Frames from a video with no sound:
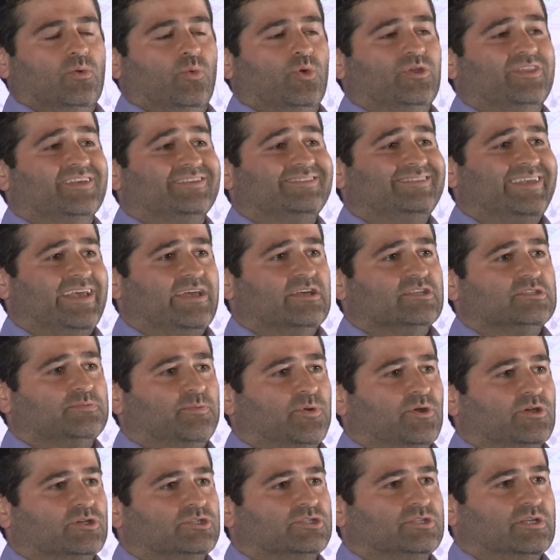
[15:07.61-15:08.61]
with a
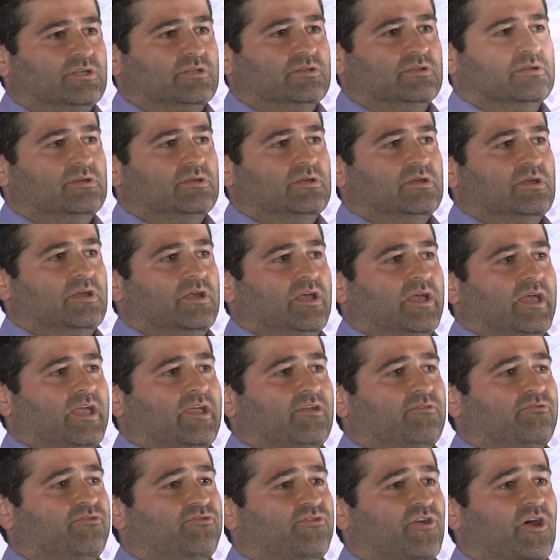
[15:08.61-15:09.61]
salesperson
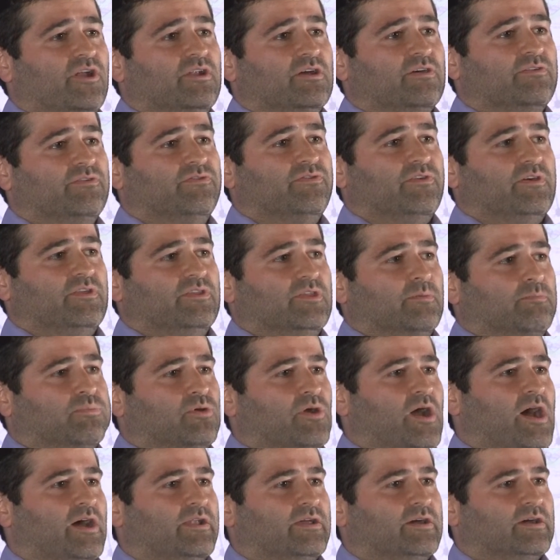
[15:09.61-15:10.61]
in front of the
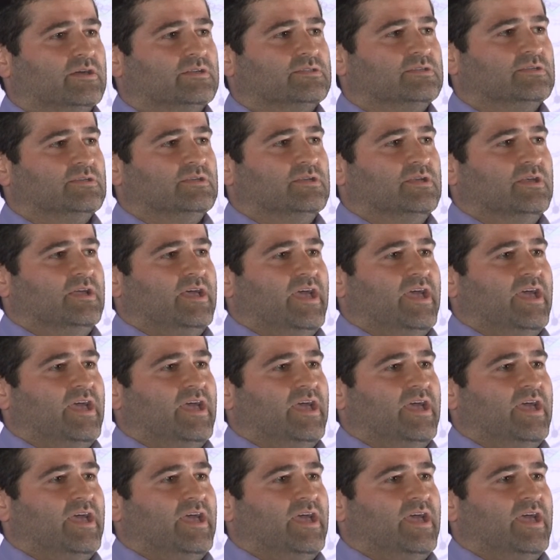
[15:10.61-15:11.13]
product,